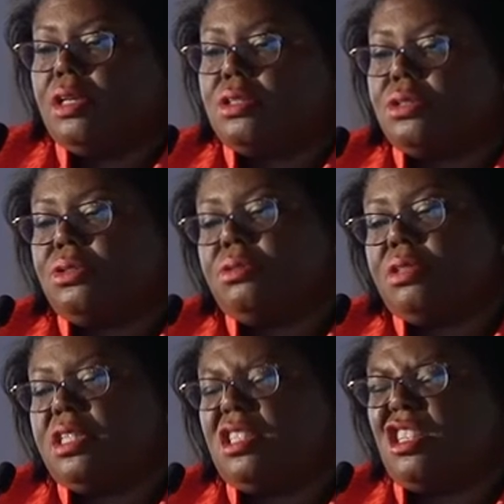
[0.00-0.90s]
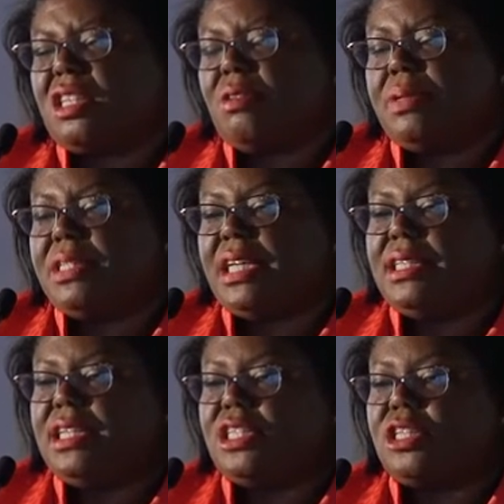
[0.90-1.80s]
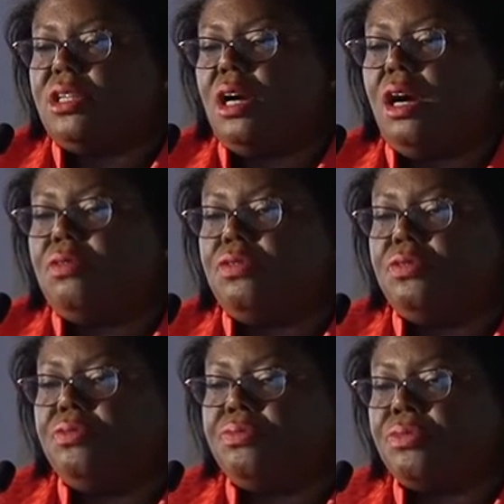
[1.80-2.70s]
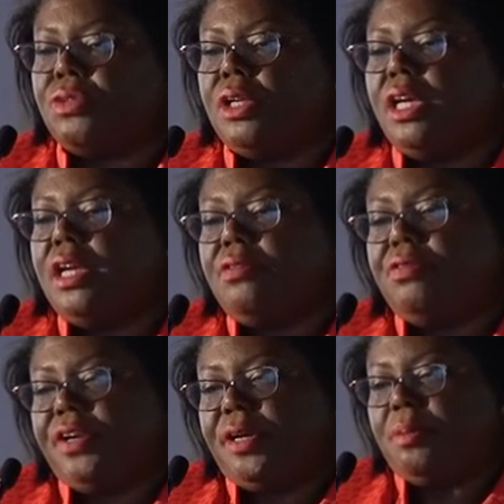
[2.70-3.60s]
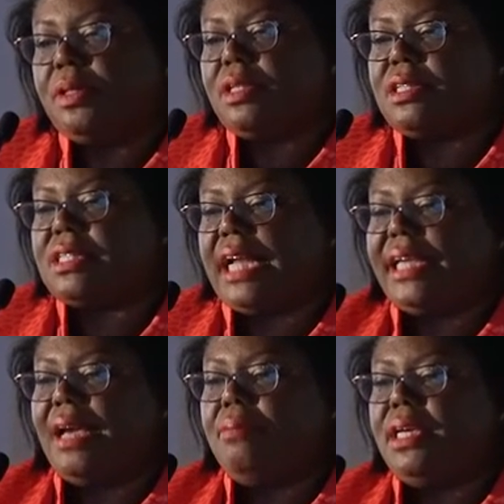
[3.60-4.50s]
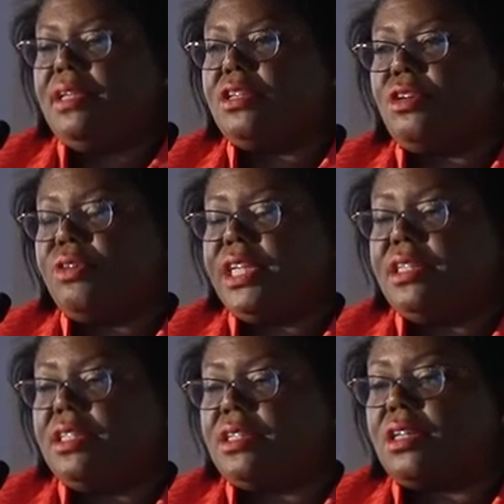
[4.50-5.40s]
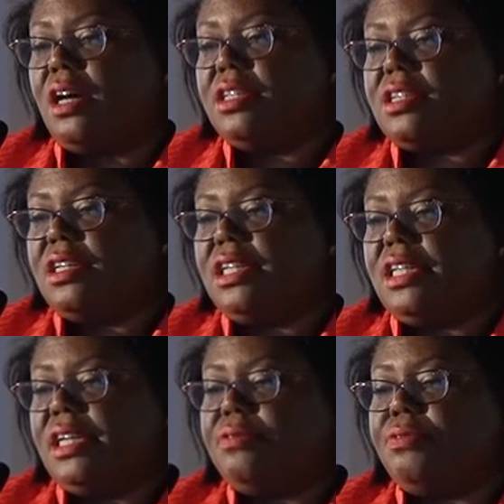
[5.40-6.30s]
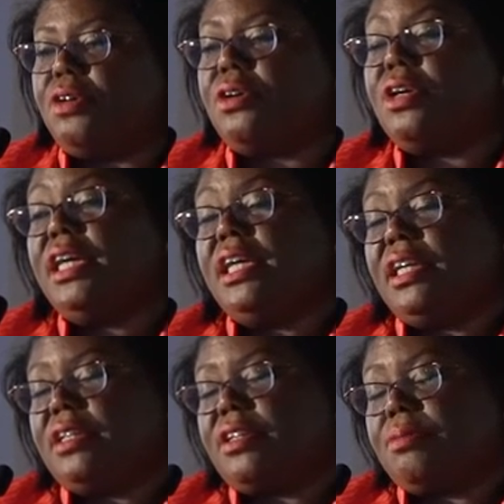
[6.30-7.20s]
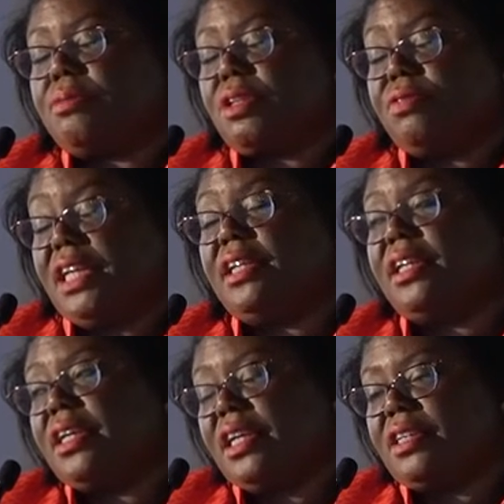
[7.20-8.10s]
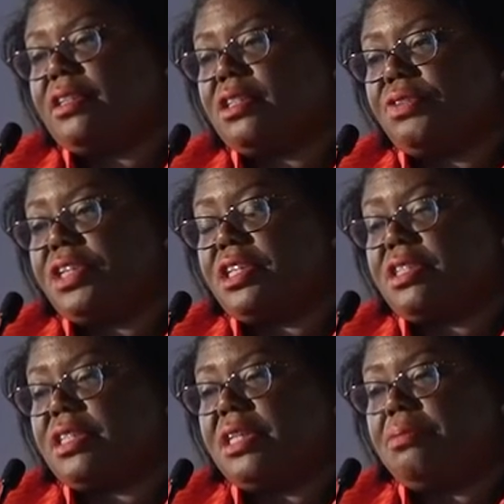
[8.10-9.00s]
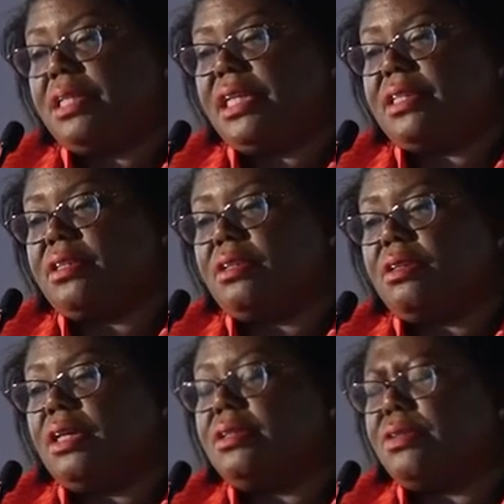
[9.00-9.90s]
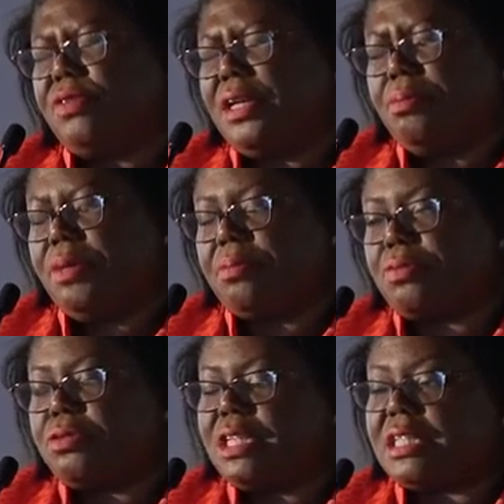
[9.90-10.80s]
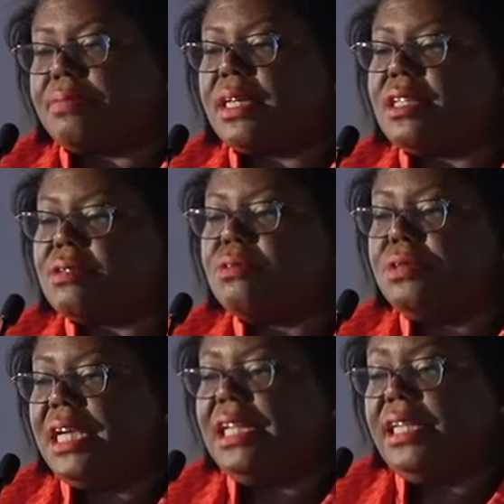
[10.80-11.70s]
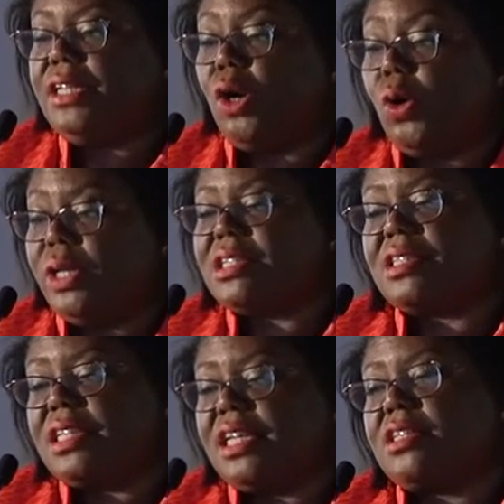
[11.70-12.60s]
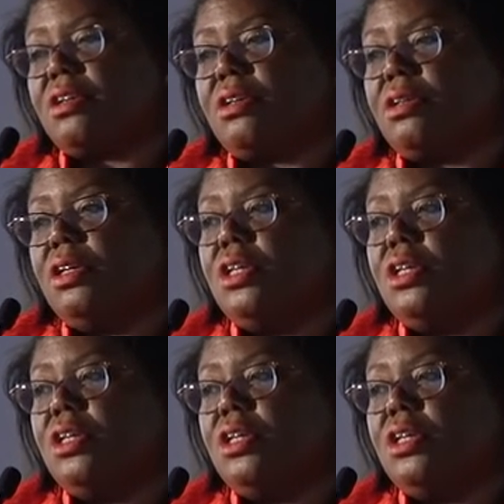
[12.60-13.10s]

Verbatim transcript: So this is just a representation of the variables that can be integrated to consolidate for in terms of the indicators for the sustainable data development process, because they'll need all this data